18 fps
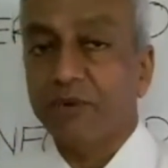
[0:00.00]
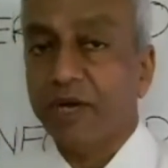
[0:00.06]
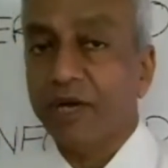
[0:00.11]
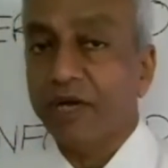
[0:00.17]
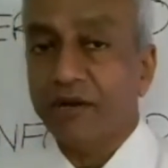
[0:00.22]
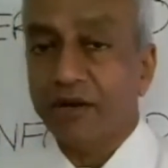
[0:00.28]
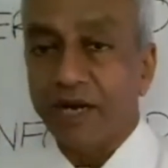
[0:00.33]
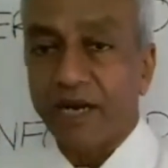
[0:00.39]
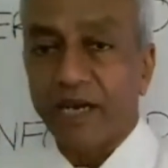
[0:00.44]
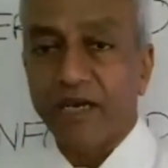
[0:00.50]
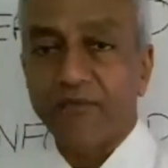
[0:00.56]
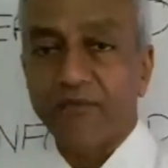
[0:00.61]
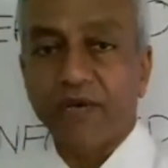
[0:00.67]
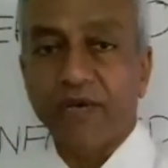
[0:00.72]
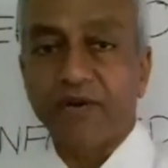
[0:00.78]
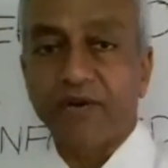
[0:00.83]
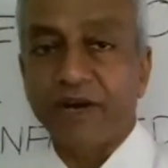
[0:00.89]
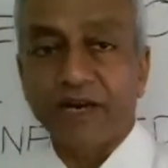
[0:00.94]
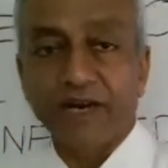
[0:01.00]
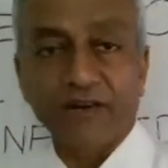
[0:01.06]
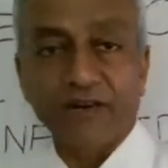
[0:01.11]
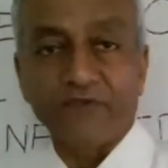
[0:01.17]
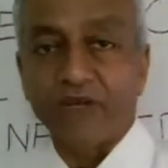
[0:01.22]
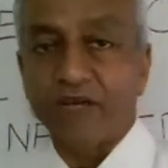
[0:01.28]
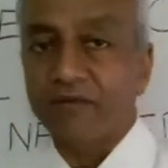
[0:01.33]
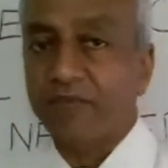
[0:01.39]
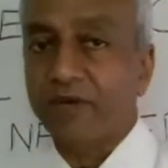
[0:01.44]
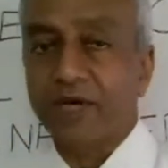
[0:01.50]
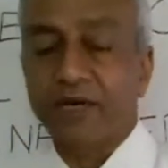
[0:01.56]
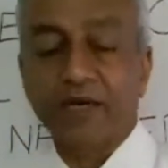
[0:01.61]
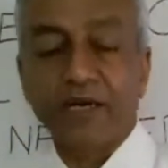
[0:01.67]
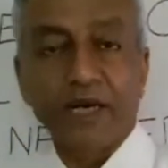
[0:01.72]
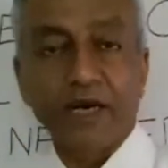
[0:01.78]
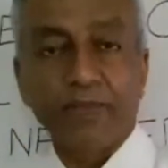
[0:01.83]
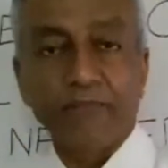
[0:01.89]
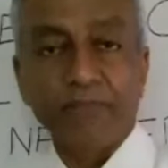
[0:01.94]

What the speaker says: be it running, be it weightlifting, be it